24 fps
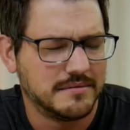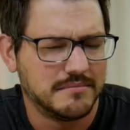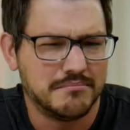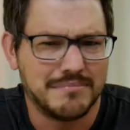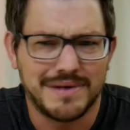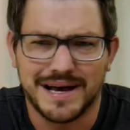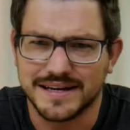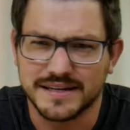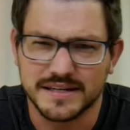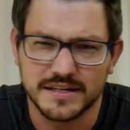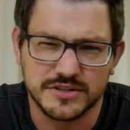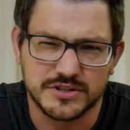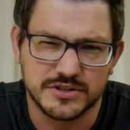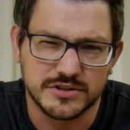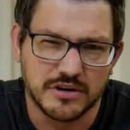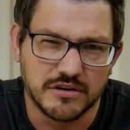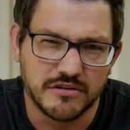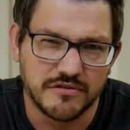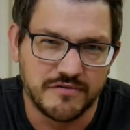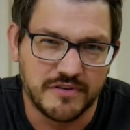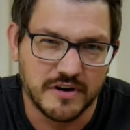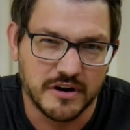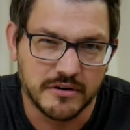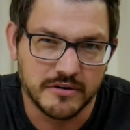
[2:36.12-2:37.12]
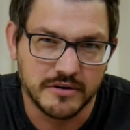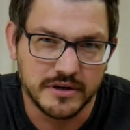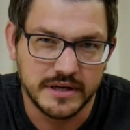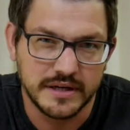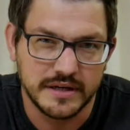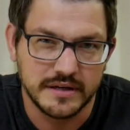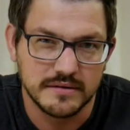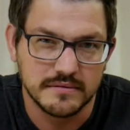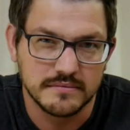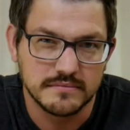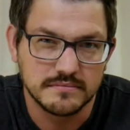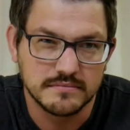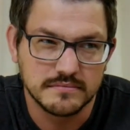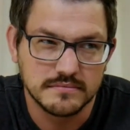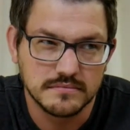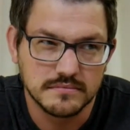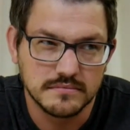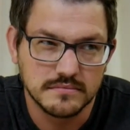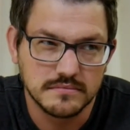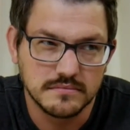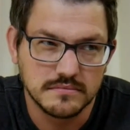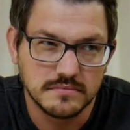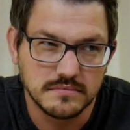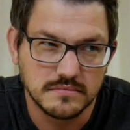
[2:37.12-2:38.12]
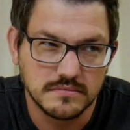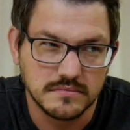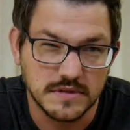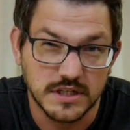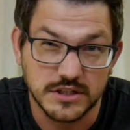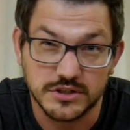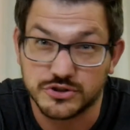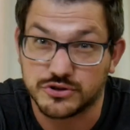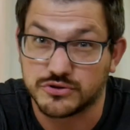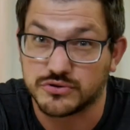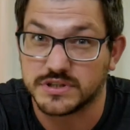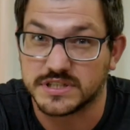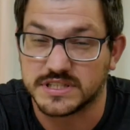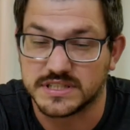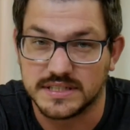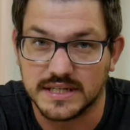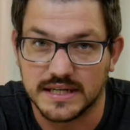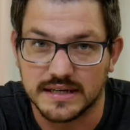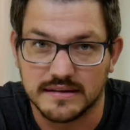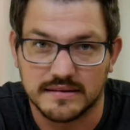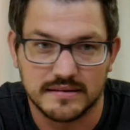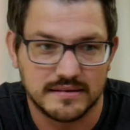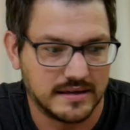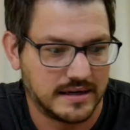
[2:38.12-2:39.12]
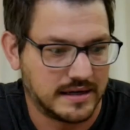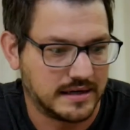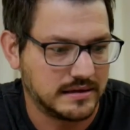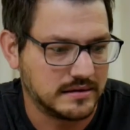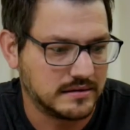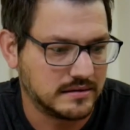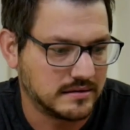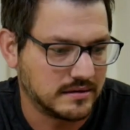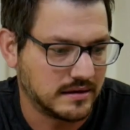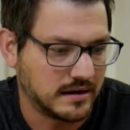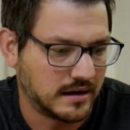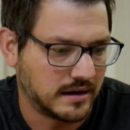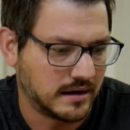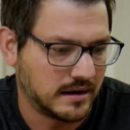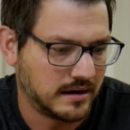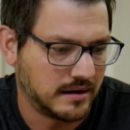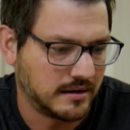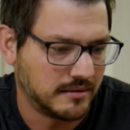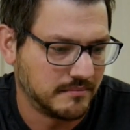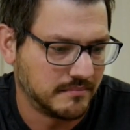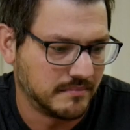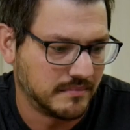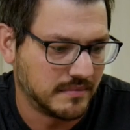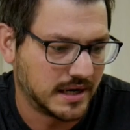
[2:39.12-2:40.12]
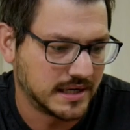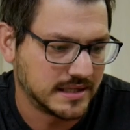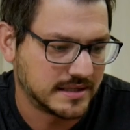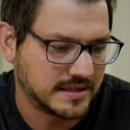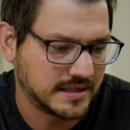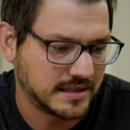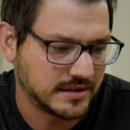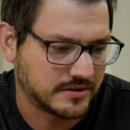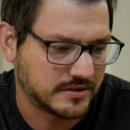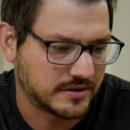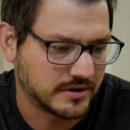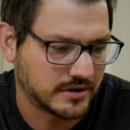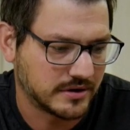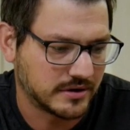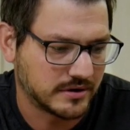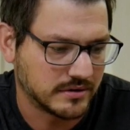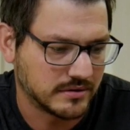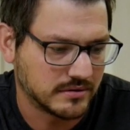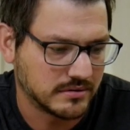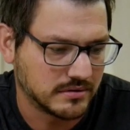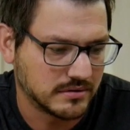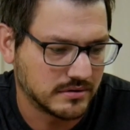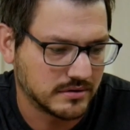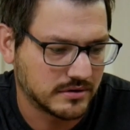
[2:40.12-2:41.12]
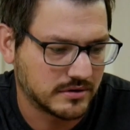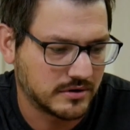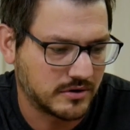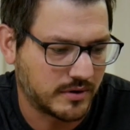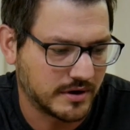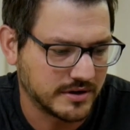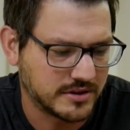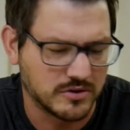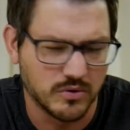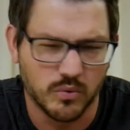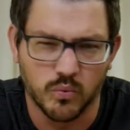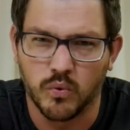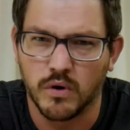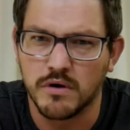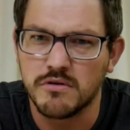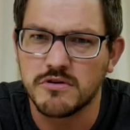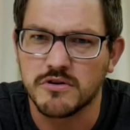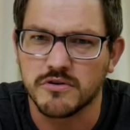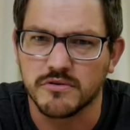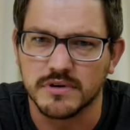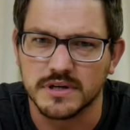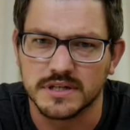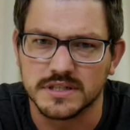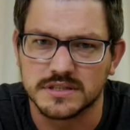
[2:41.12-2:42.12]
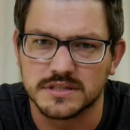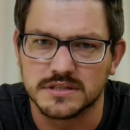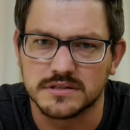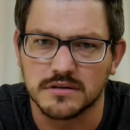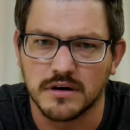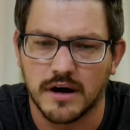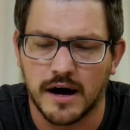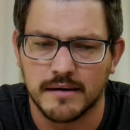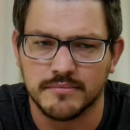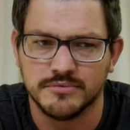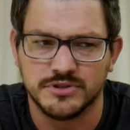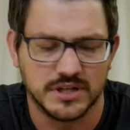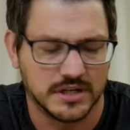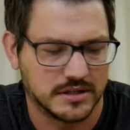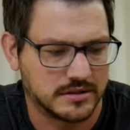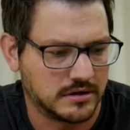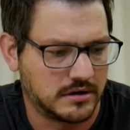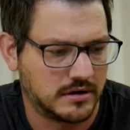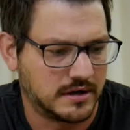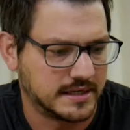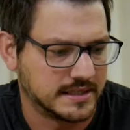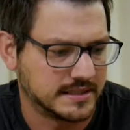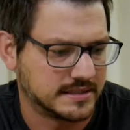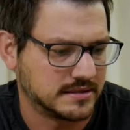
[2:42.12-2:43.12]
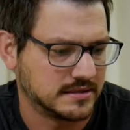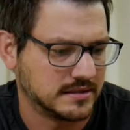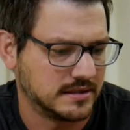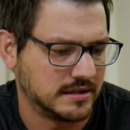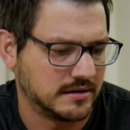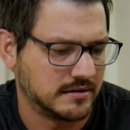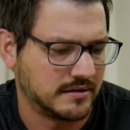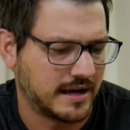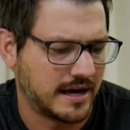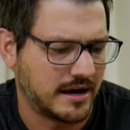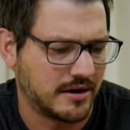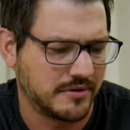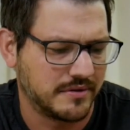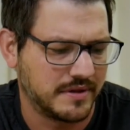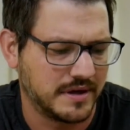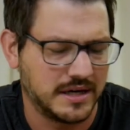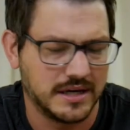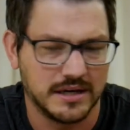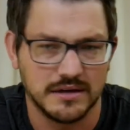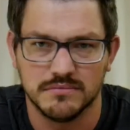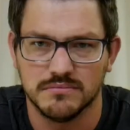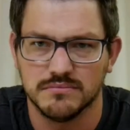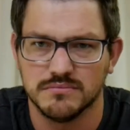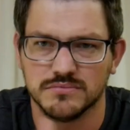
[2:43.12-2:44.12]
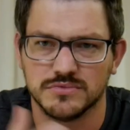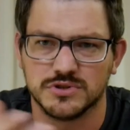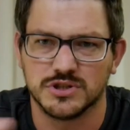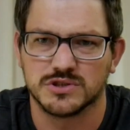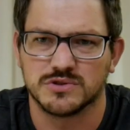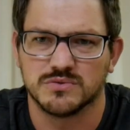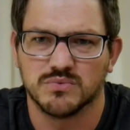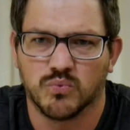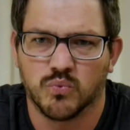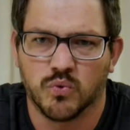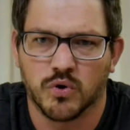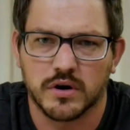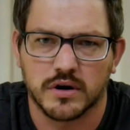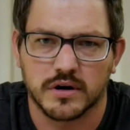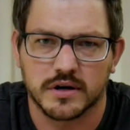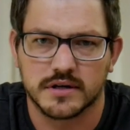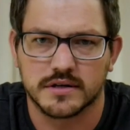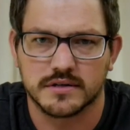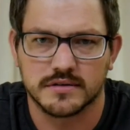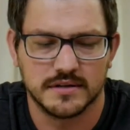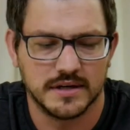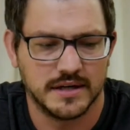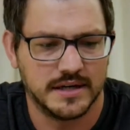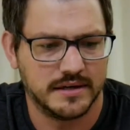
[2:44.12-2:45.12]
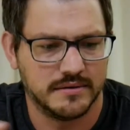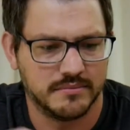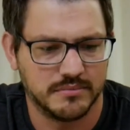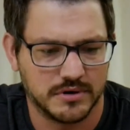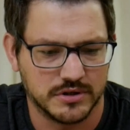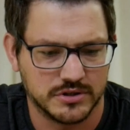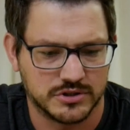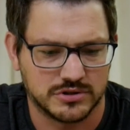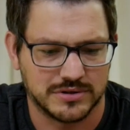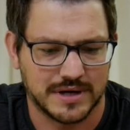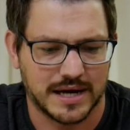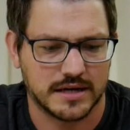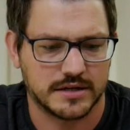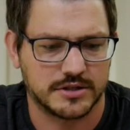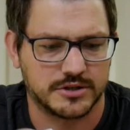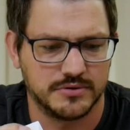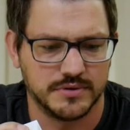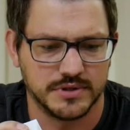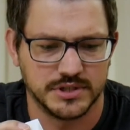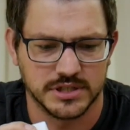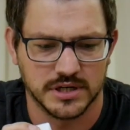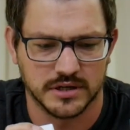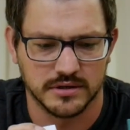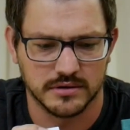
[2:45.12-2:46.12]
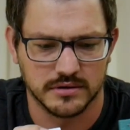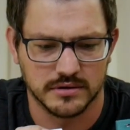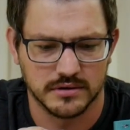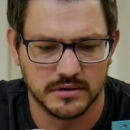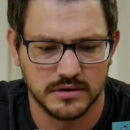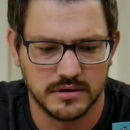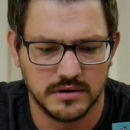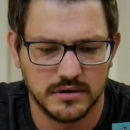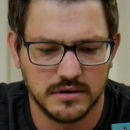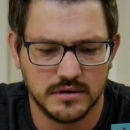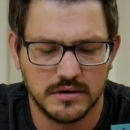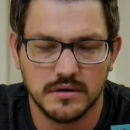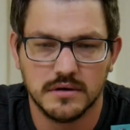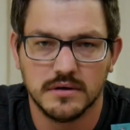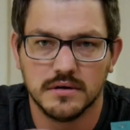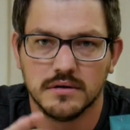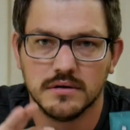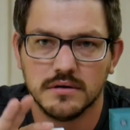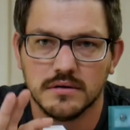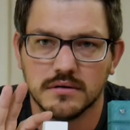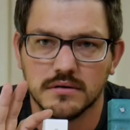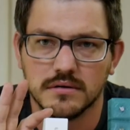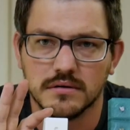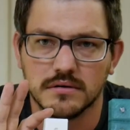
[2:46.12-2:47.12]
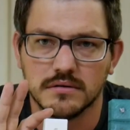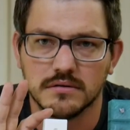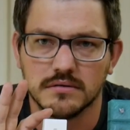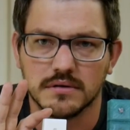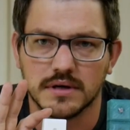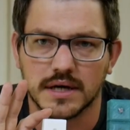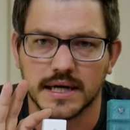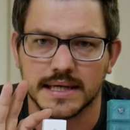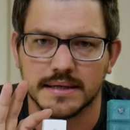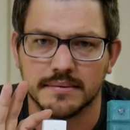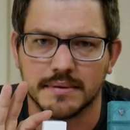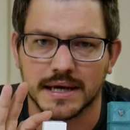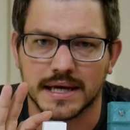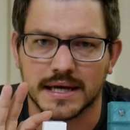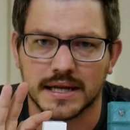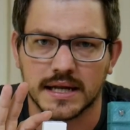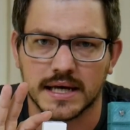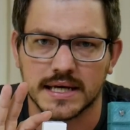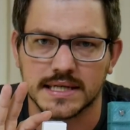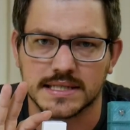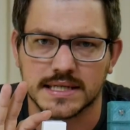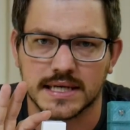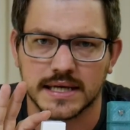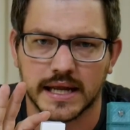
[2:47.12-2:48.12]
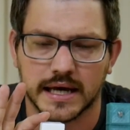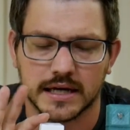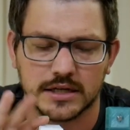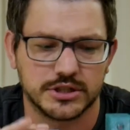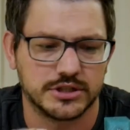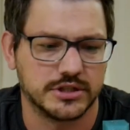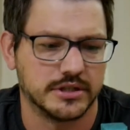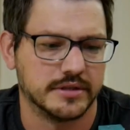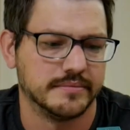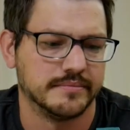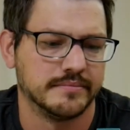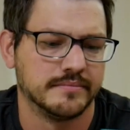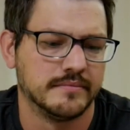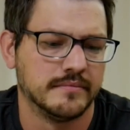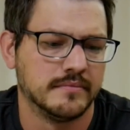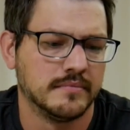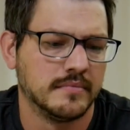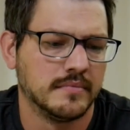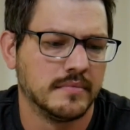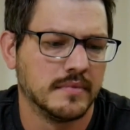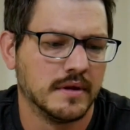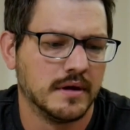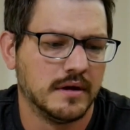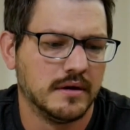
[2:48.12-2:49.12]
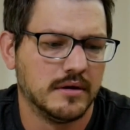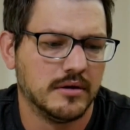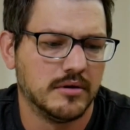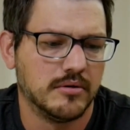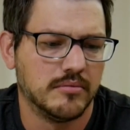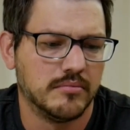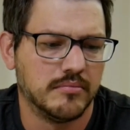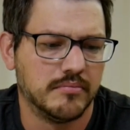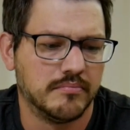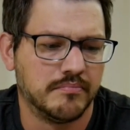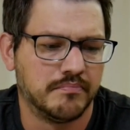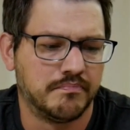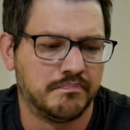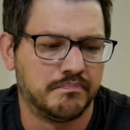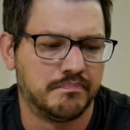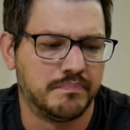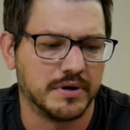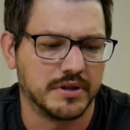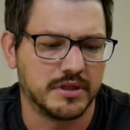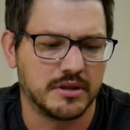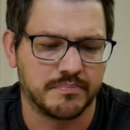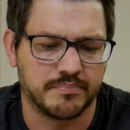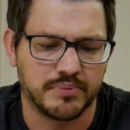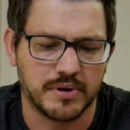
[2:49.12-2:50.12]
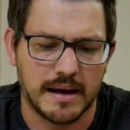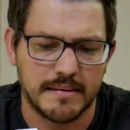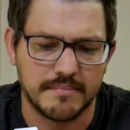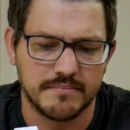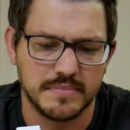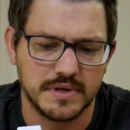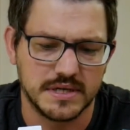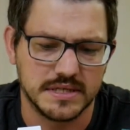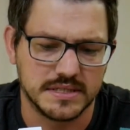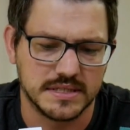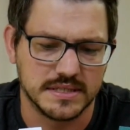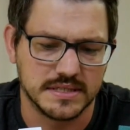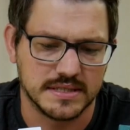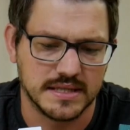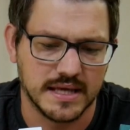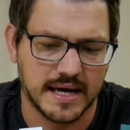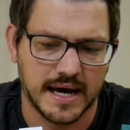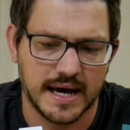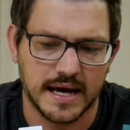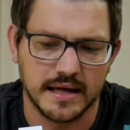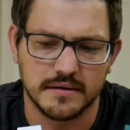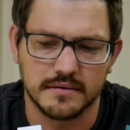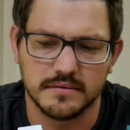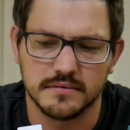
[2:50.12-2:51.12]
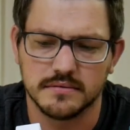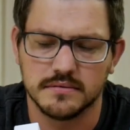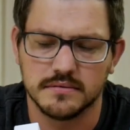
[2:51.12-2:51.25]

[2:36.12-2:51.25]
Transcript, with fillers: Magnets are a very interesting thing. Um, I think they're quite the wondrous object, honestly, on how they just work. They attract to each other and make a nice connection. But the problem is, is that